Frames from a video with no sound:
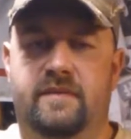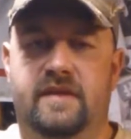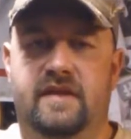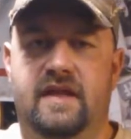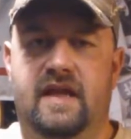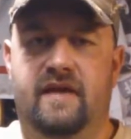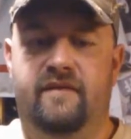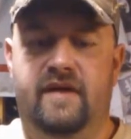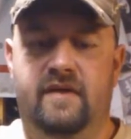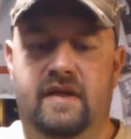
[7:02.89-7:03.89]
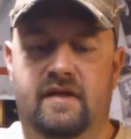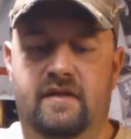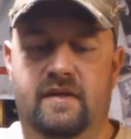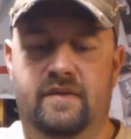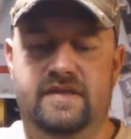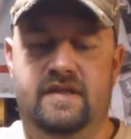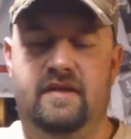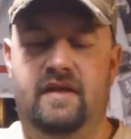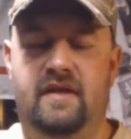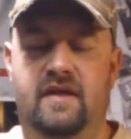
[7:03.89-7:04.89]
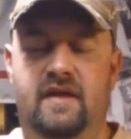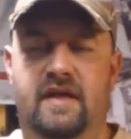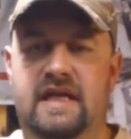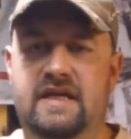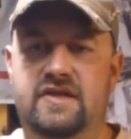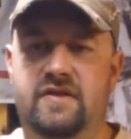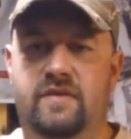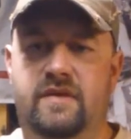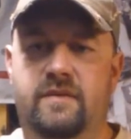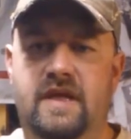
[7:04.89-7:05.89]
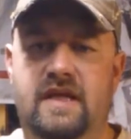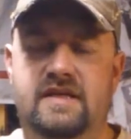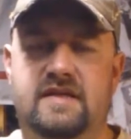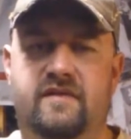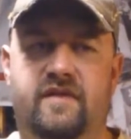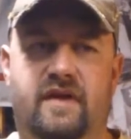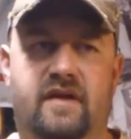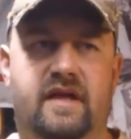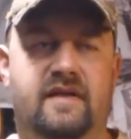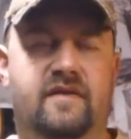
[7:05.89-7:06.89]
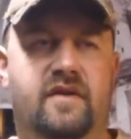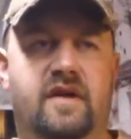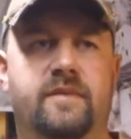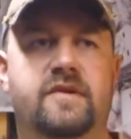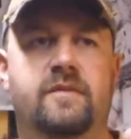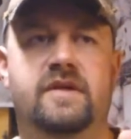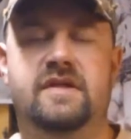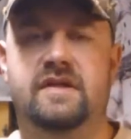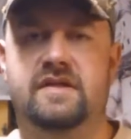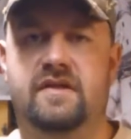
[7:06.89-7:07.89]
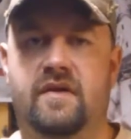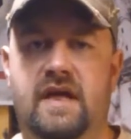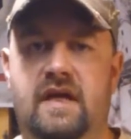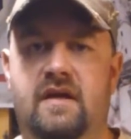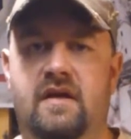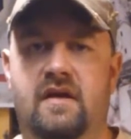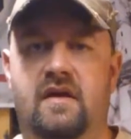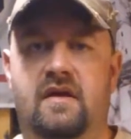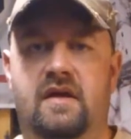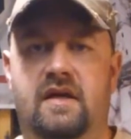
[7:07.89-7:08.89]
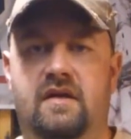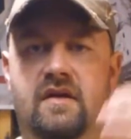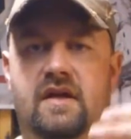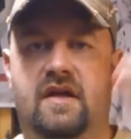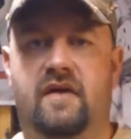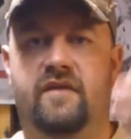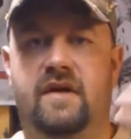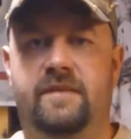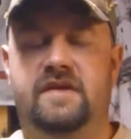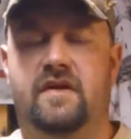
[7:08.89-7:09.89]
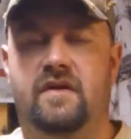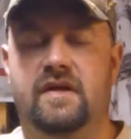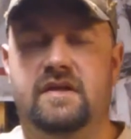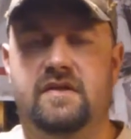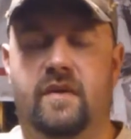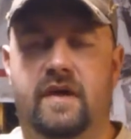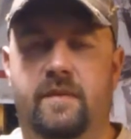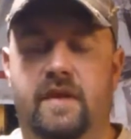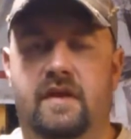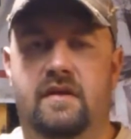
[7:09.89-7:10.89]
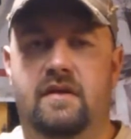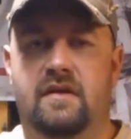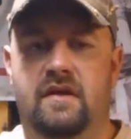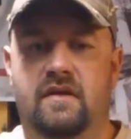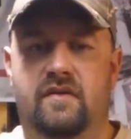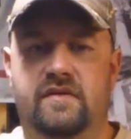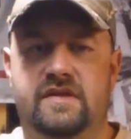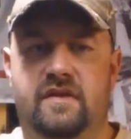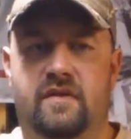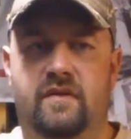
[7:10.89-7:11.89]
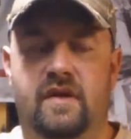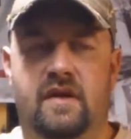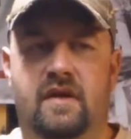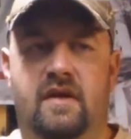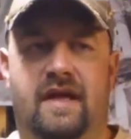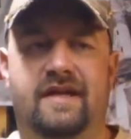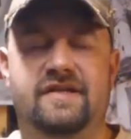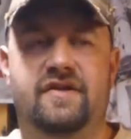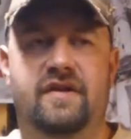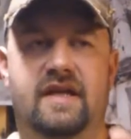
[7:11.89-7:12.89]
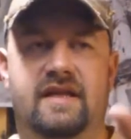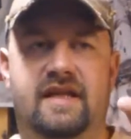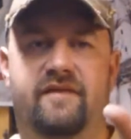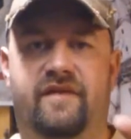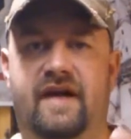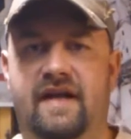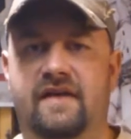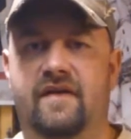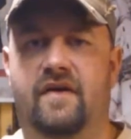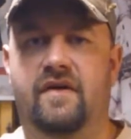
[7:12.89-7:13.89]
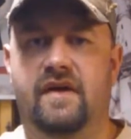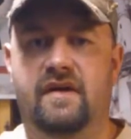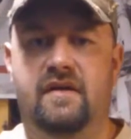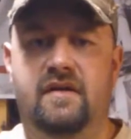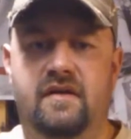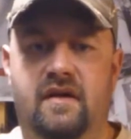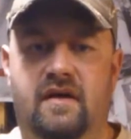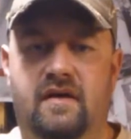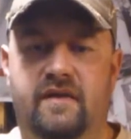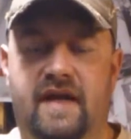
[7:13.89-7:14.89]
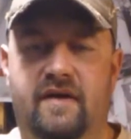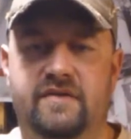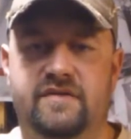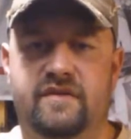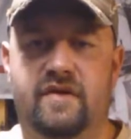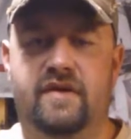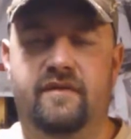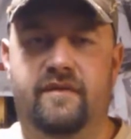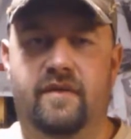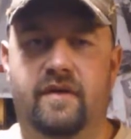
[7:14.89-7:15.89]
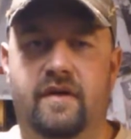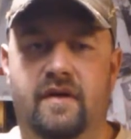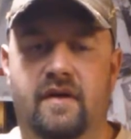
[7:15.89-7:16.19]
But the thing I found it was an issue with me is it felt like it took up too much of the screen. It covered up the targets quite a bit, you know, so I just couldn't get that finite target that I was looking for.